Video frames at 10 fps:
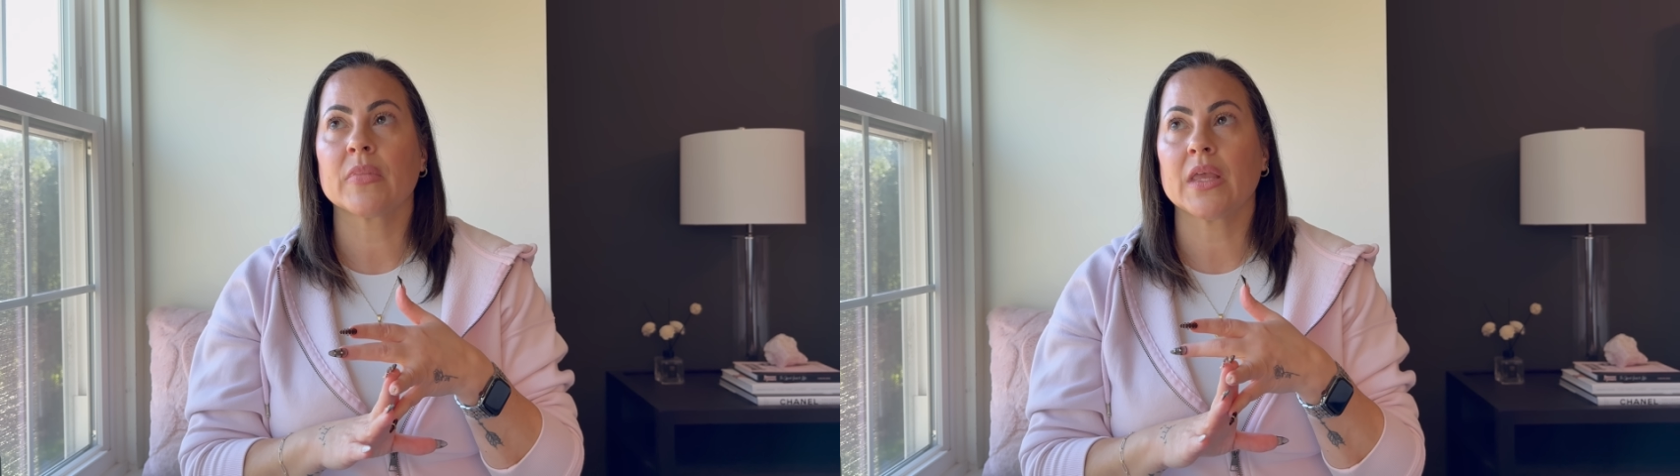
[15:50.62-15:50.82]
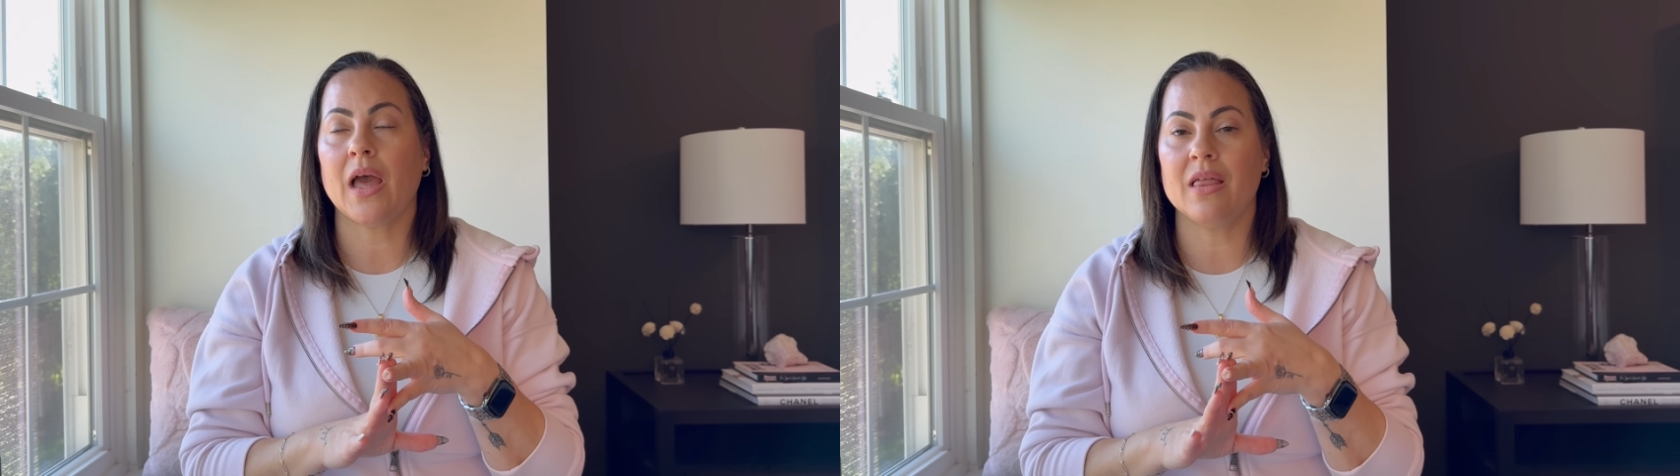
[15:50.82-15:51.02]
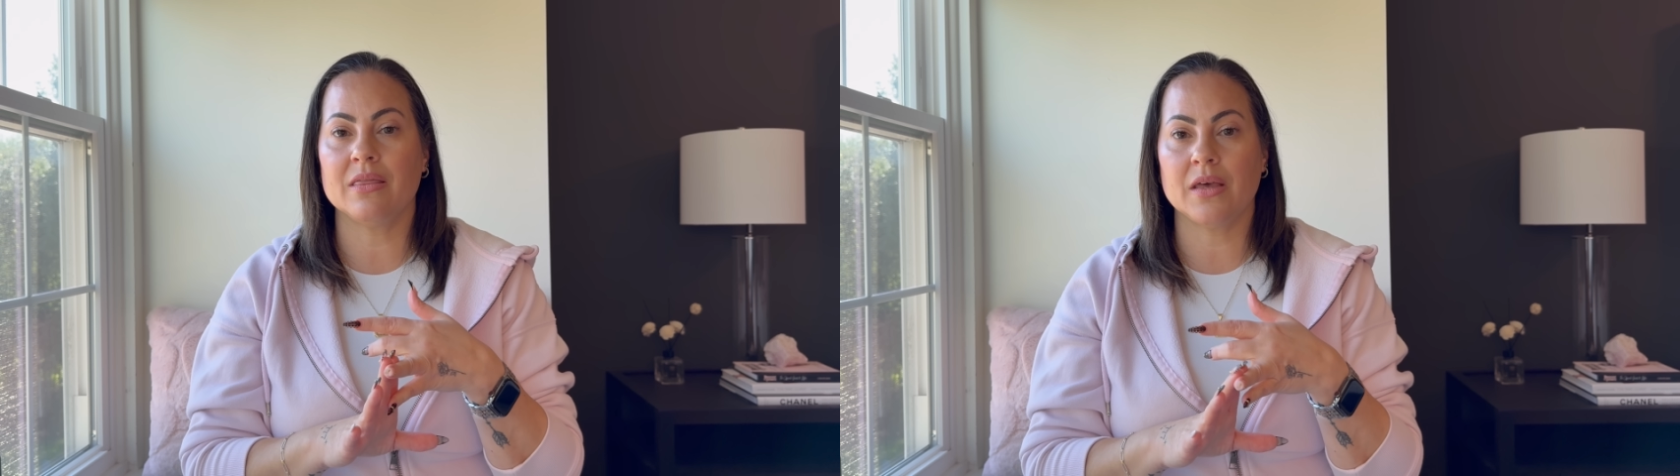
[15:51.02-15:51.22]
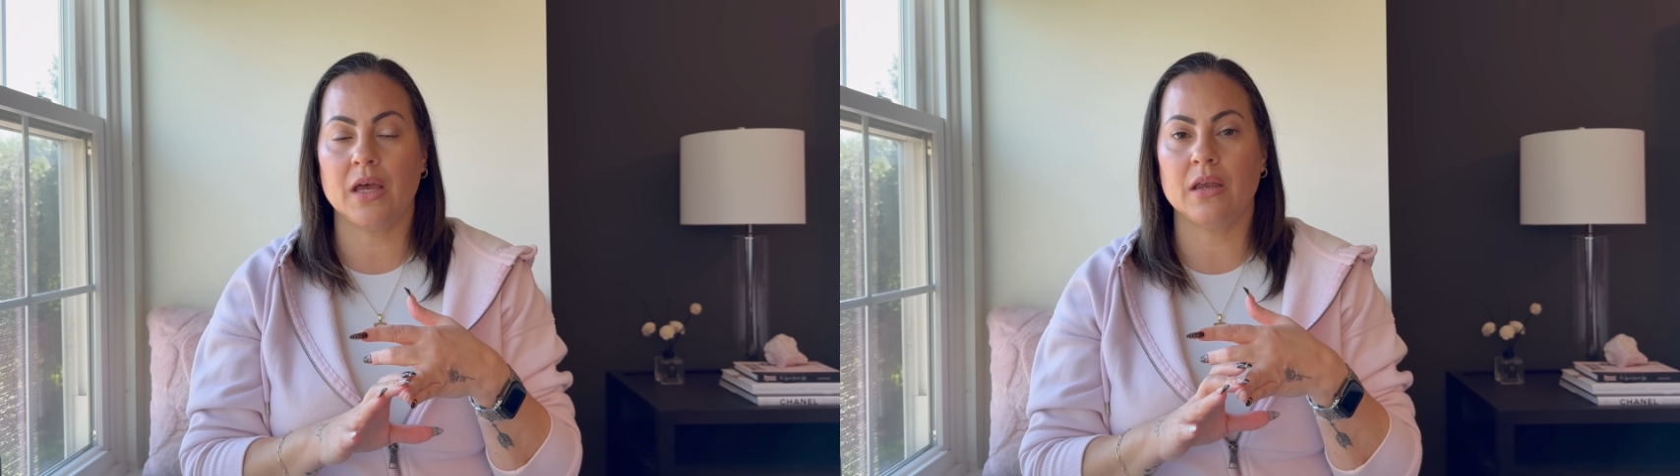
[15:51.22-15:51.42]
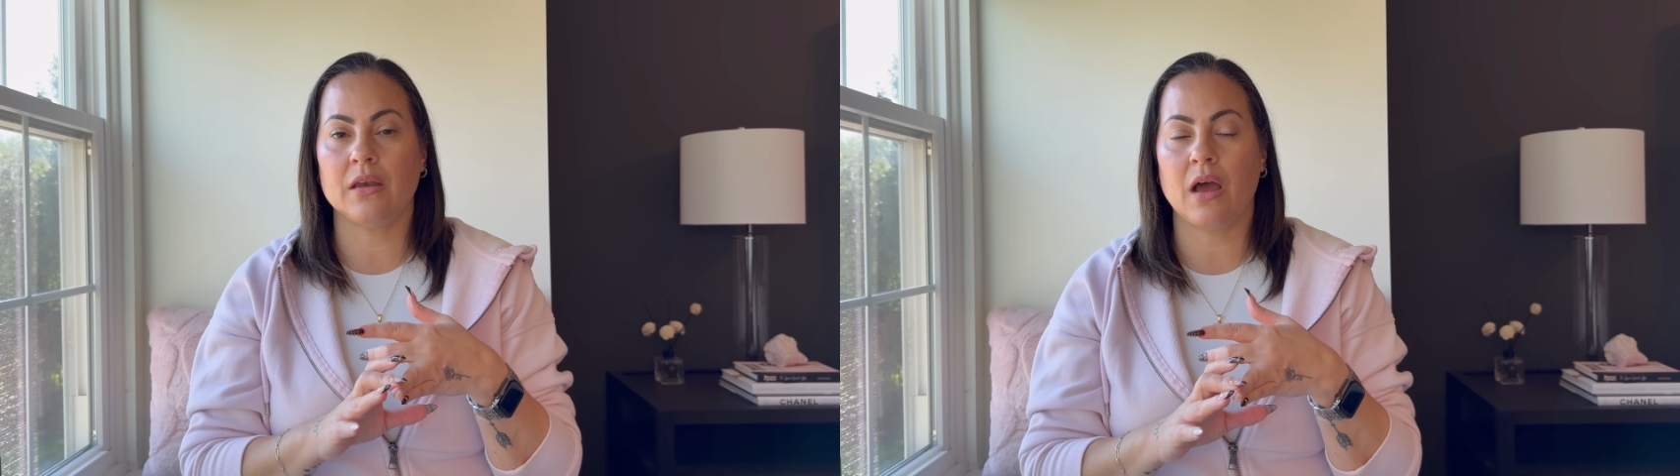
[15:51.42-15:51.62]
And
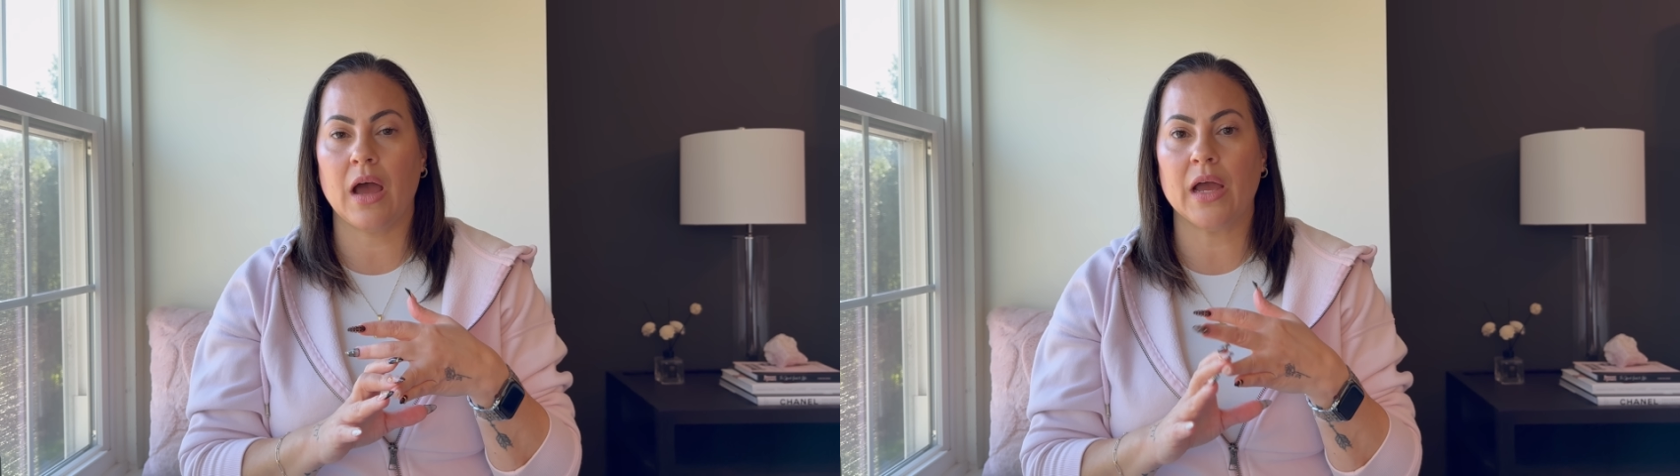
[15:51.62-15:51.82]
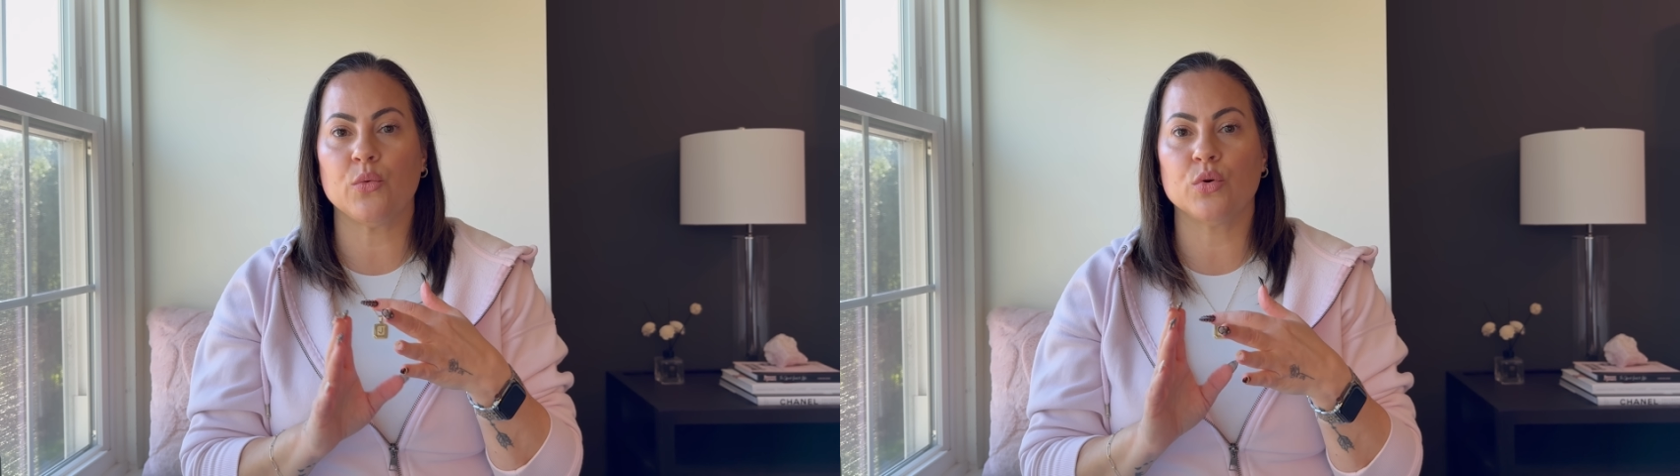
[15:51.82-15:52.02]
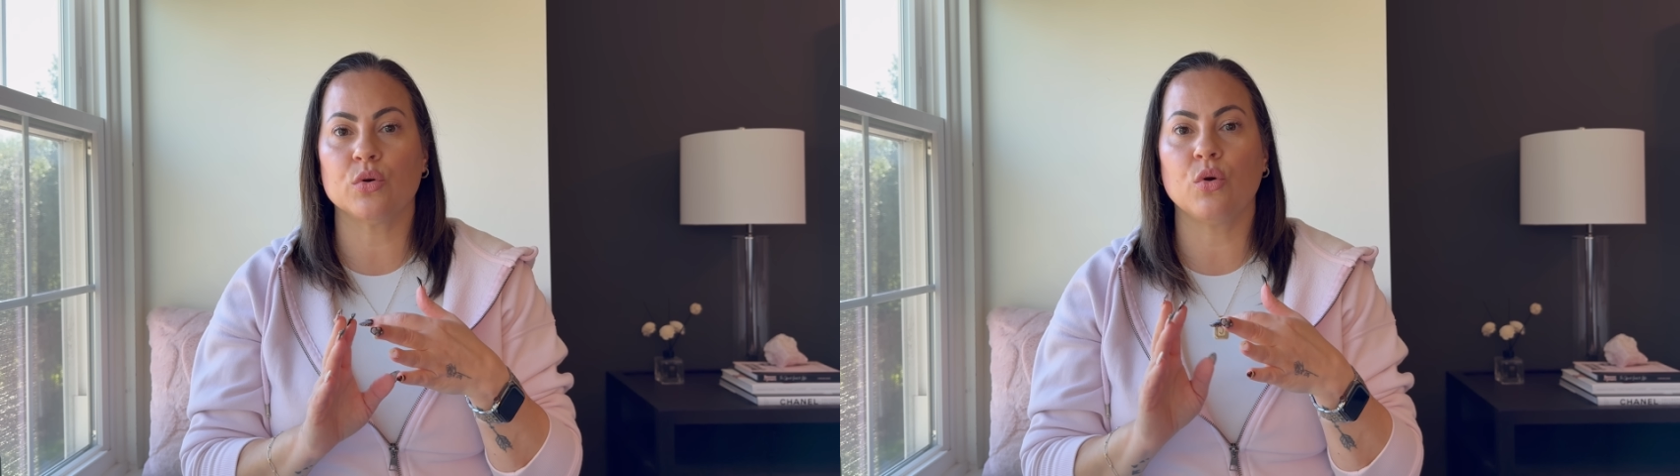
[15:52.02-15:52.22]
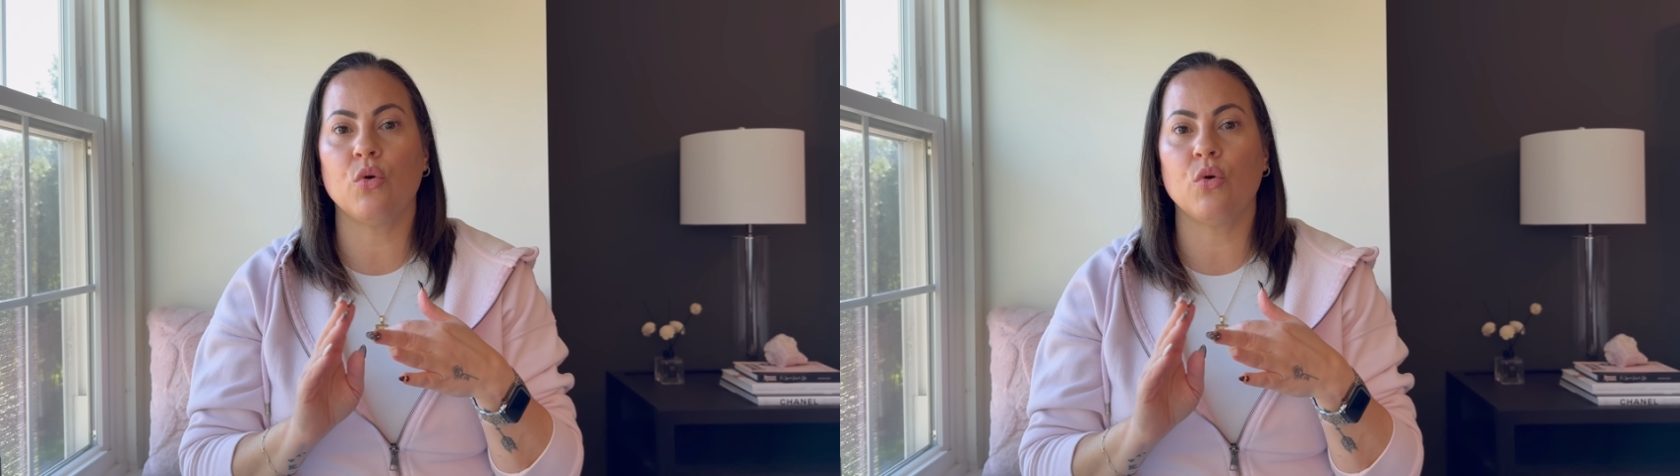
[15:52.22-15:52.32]
then I will go